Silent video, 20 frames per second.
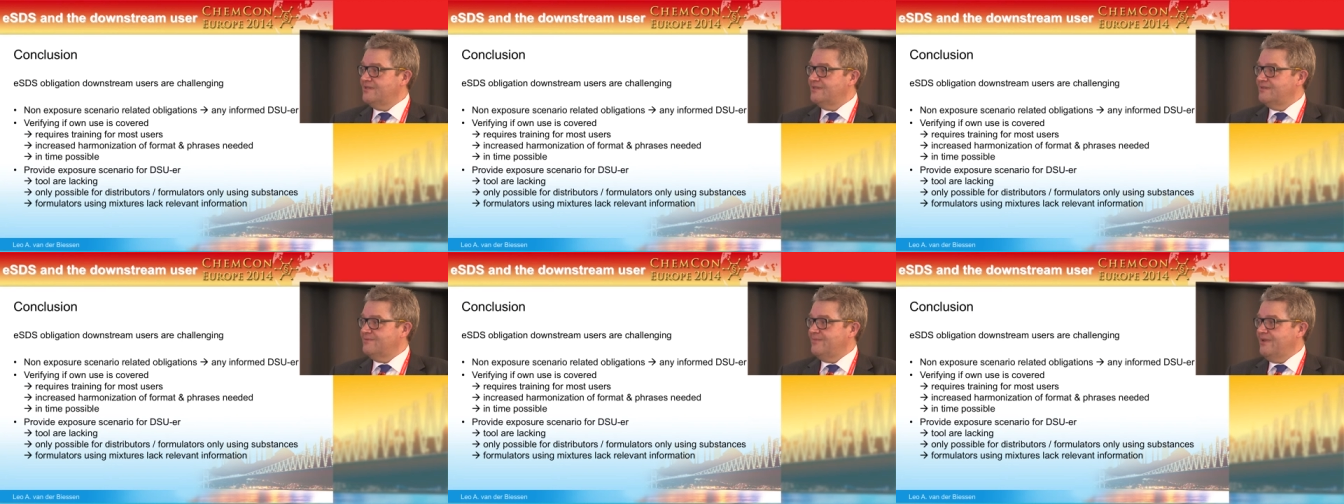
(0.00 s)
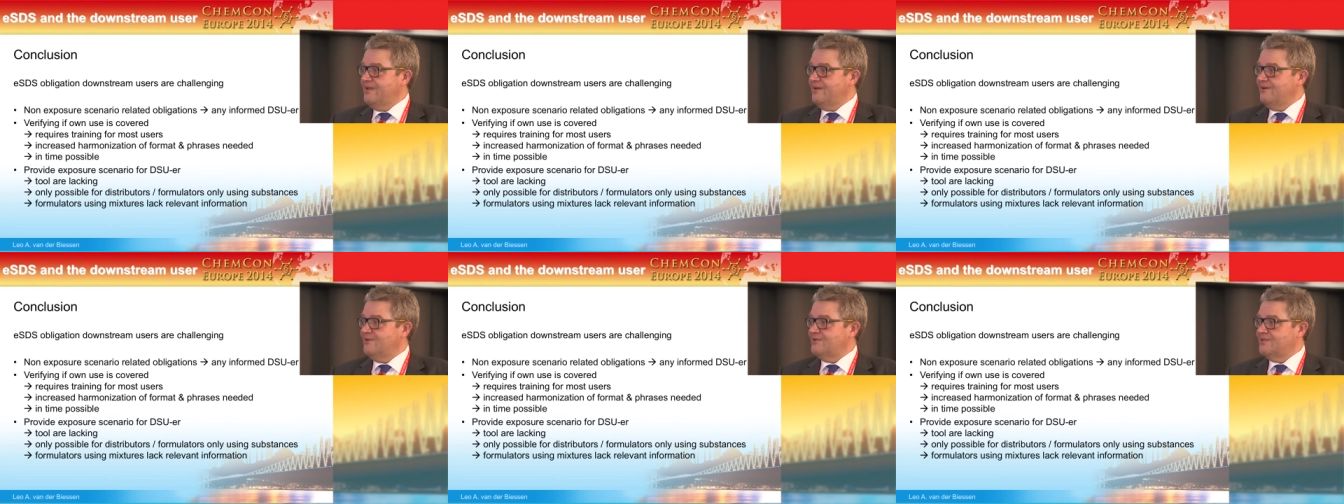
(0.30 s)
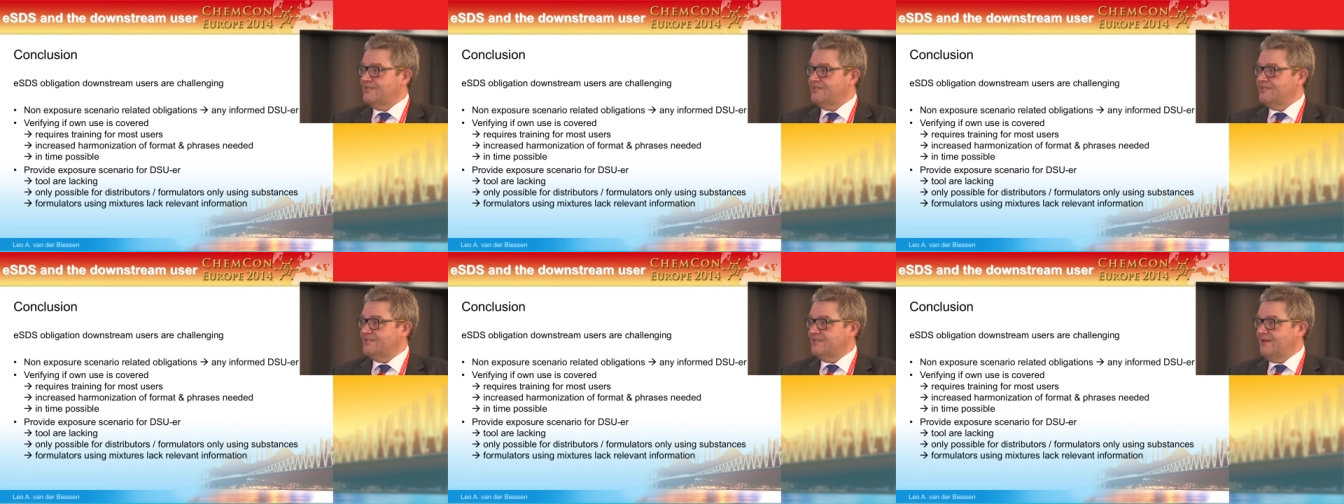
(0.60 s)
it
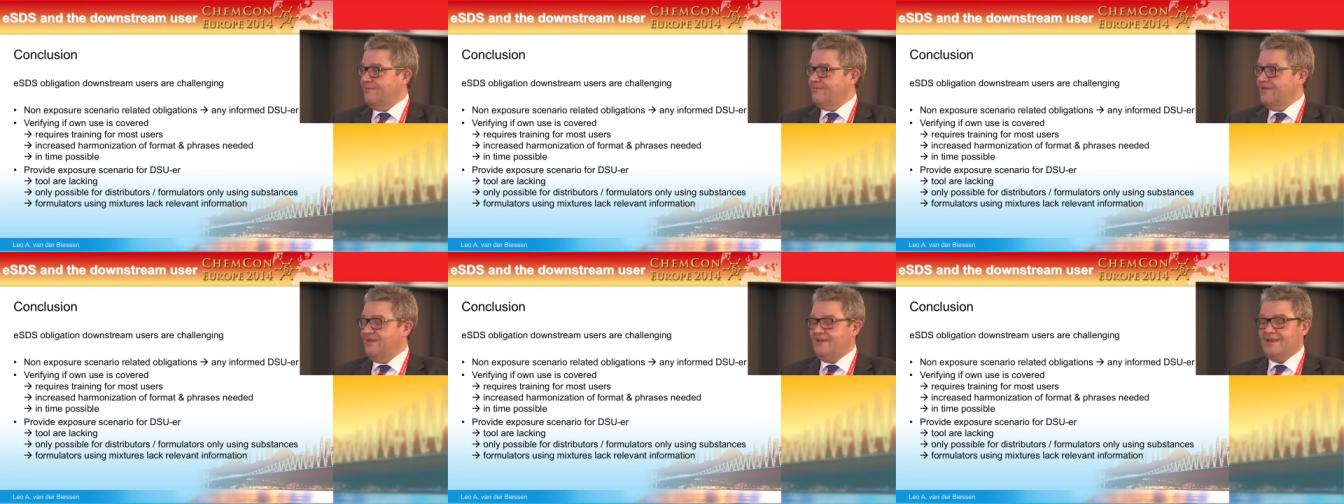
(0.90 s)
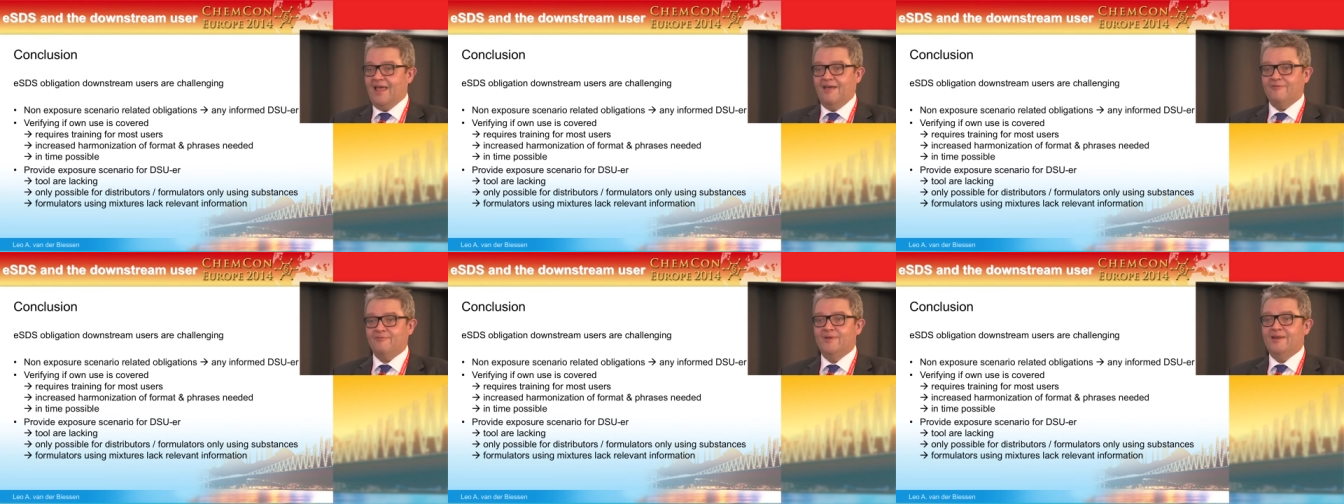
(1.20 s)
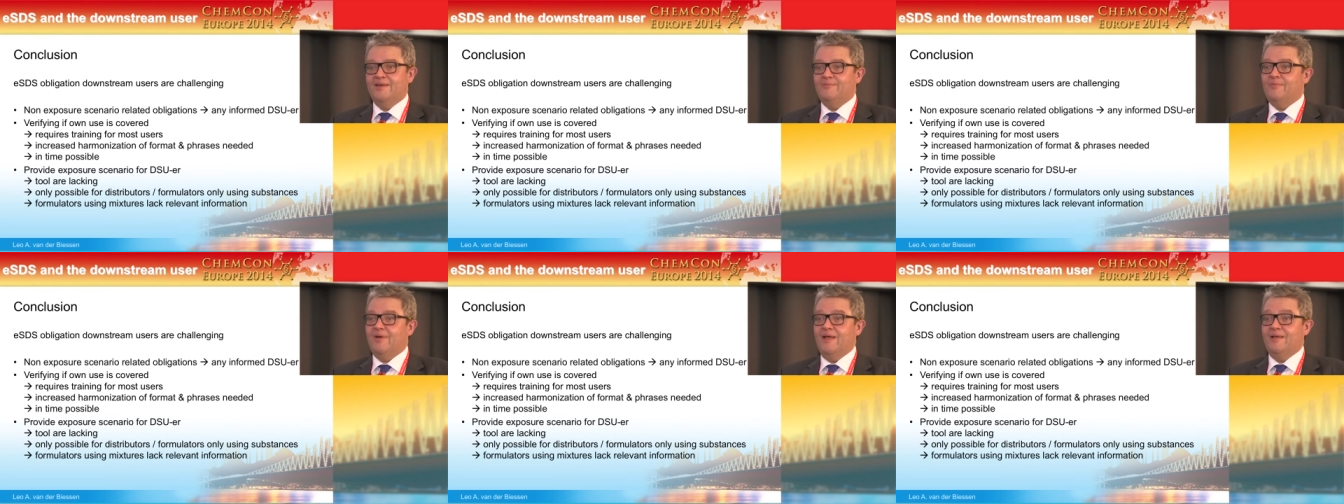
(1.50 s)
because it's something they have
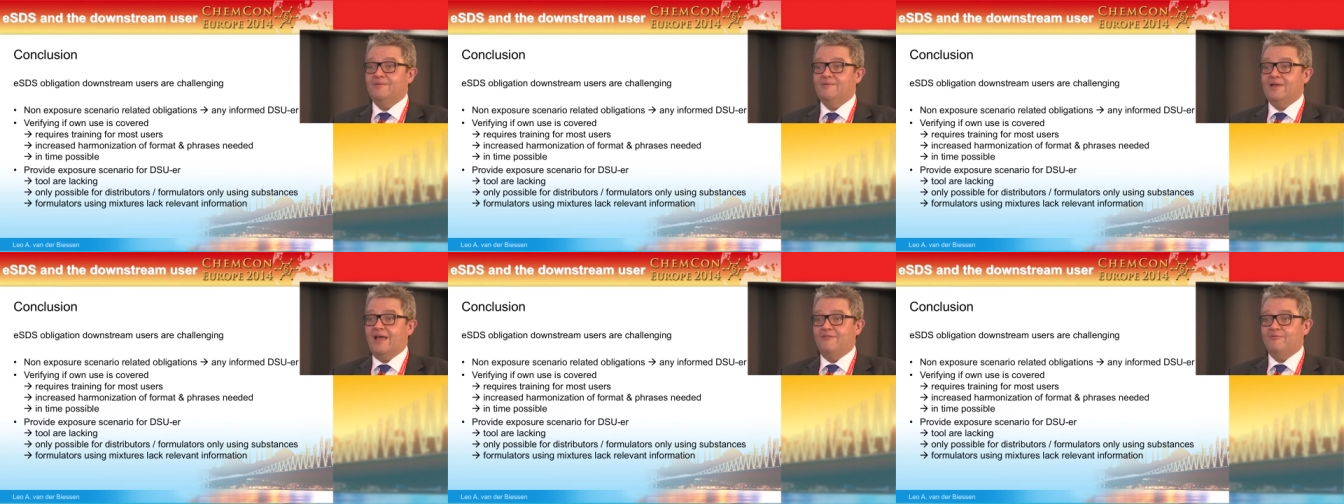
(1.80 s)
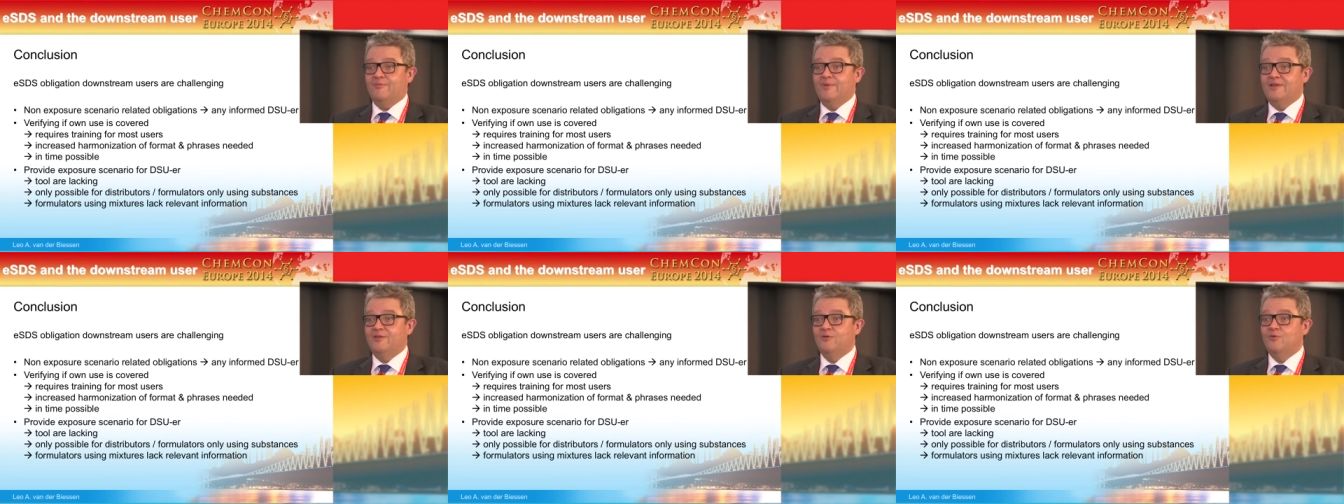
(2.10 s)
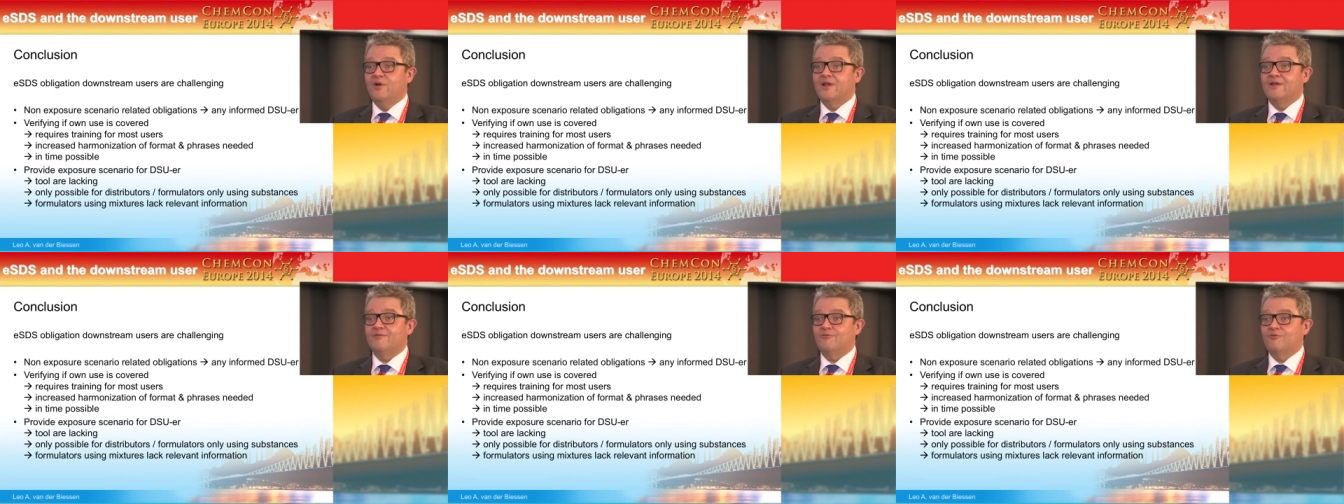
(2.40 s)
been, have been
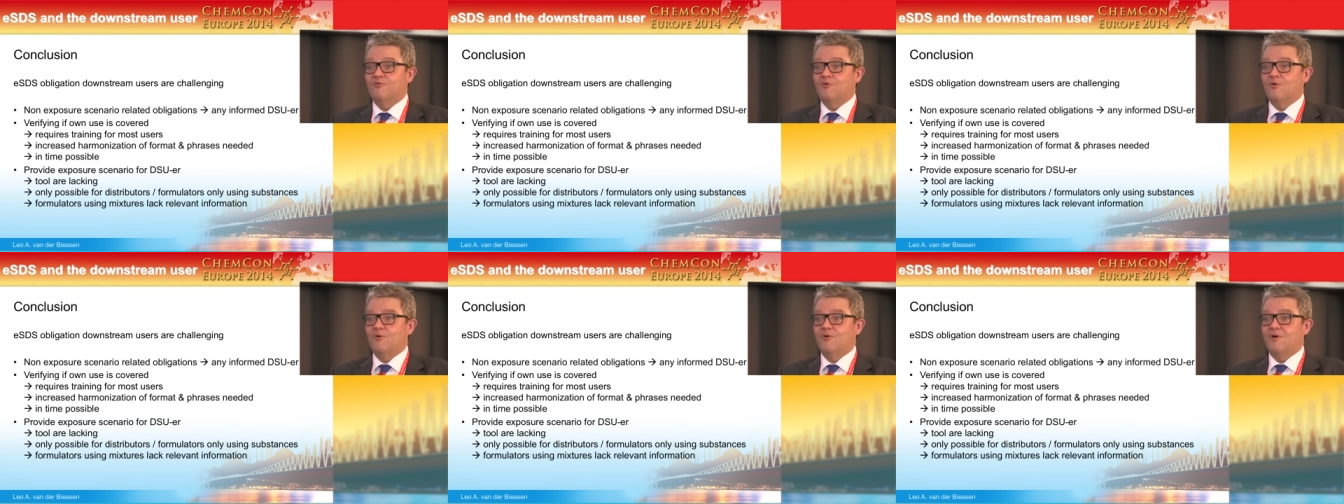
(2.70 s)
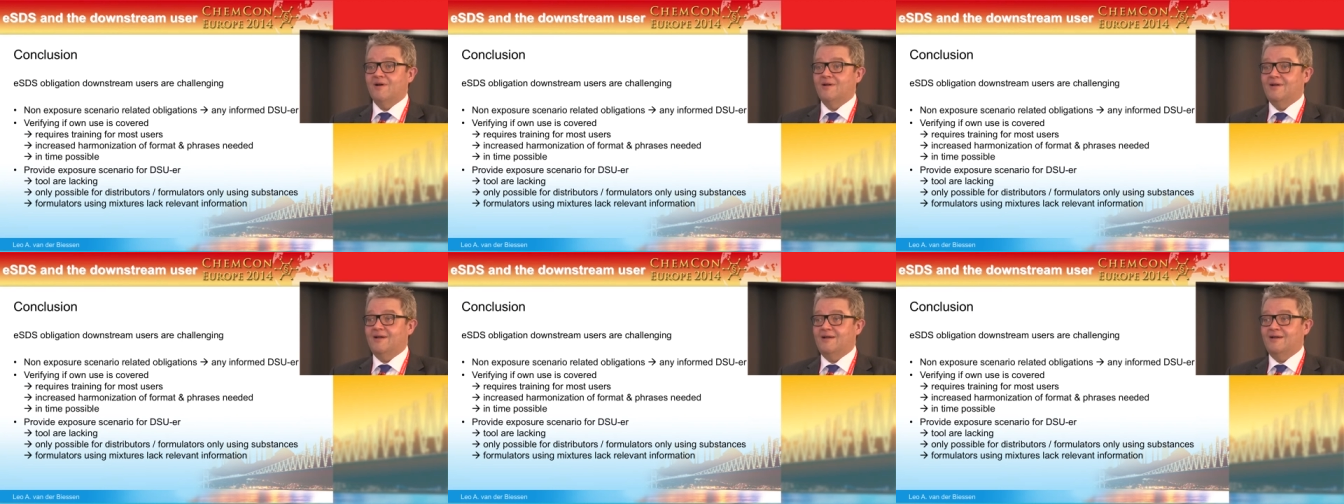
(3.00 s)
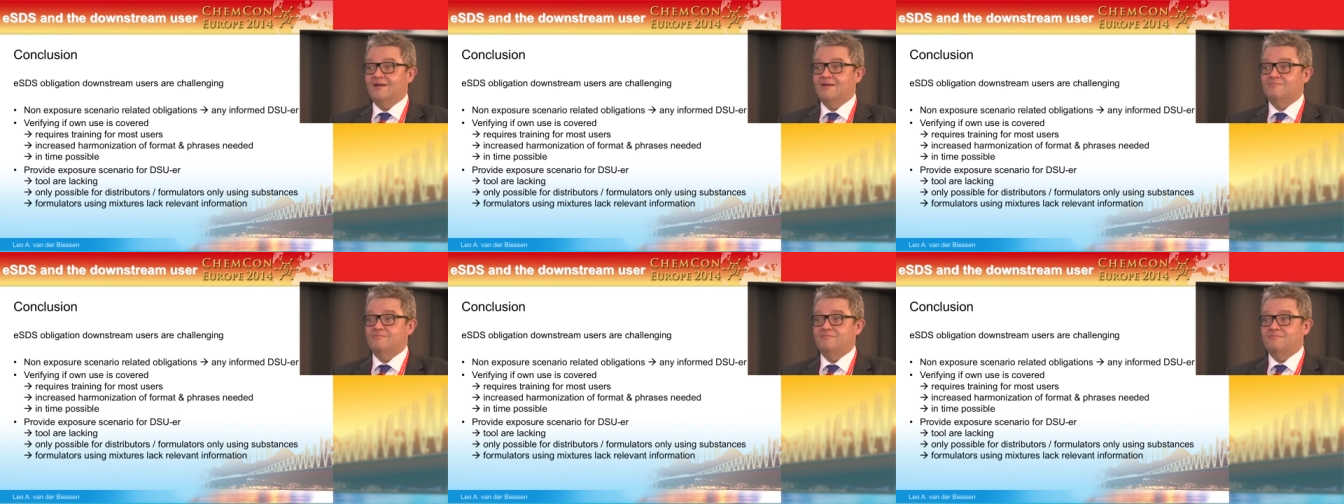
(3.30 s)
doing for
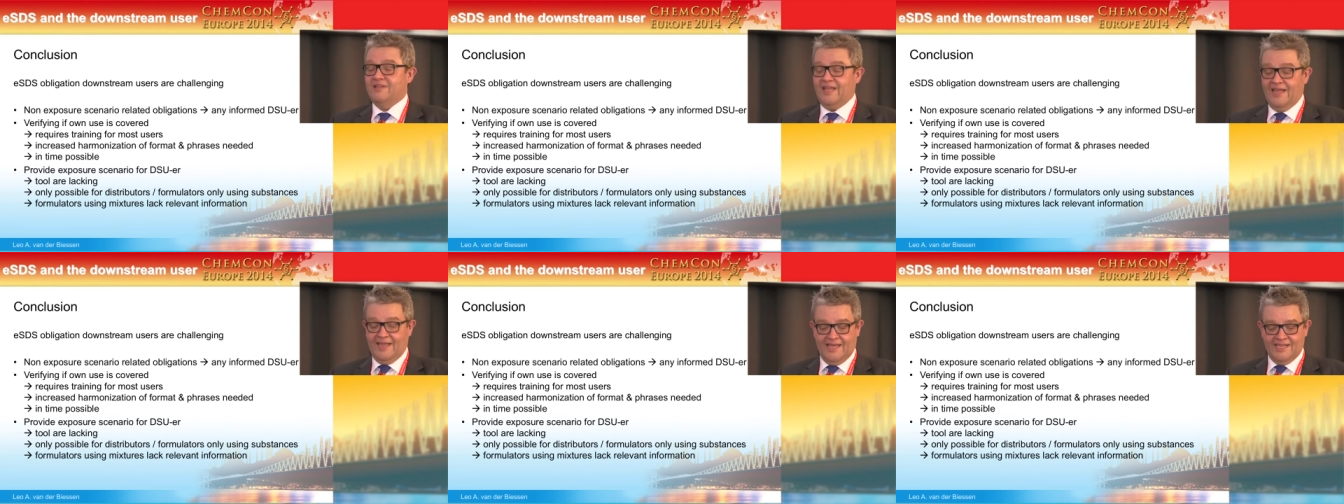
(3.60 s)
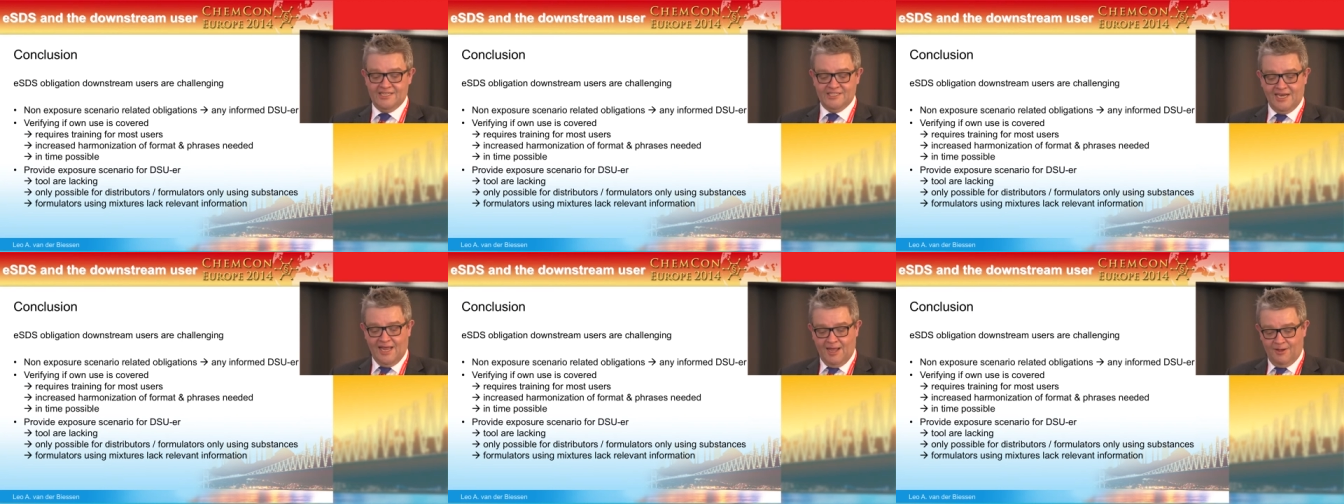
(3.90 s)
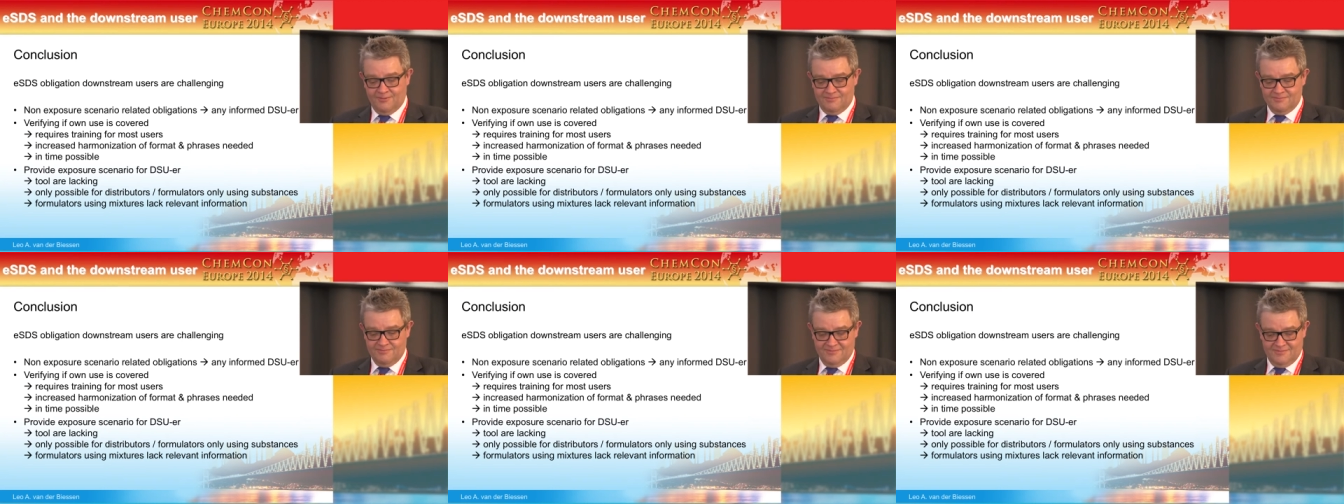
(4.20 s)
uh, decades
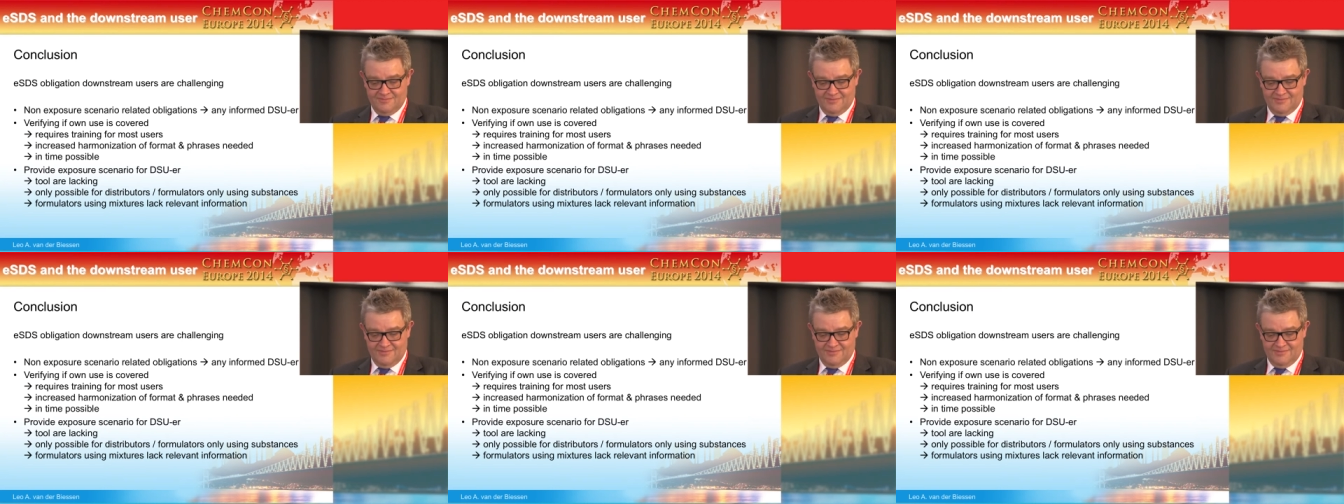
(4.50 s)
now.